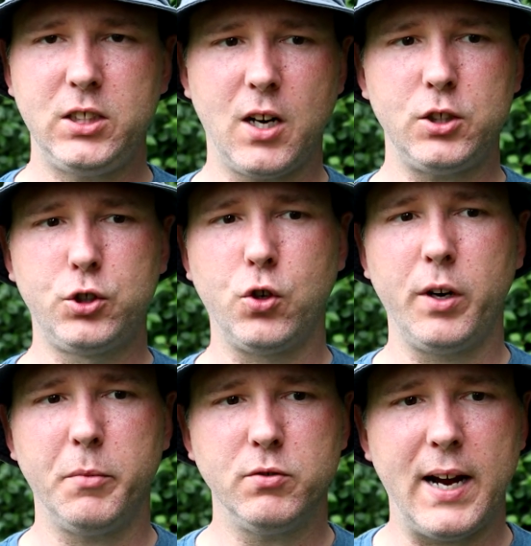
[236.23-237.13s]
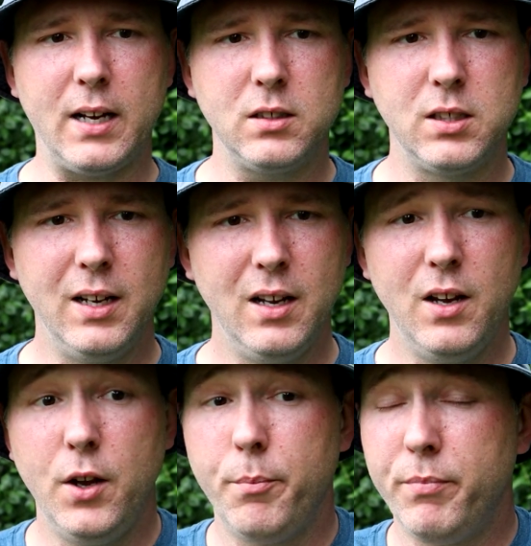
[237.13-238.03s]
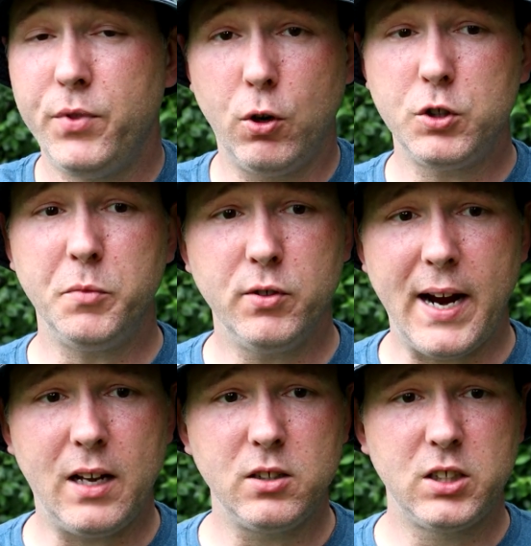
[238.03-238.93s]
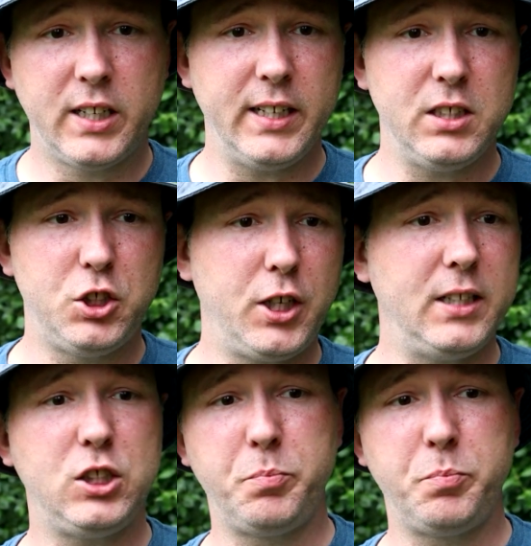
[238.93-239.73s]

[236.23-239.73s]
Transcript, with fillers: starts growing morels, those morels can shed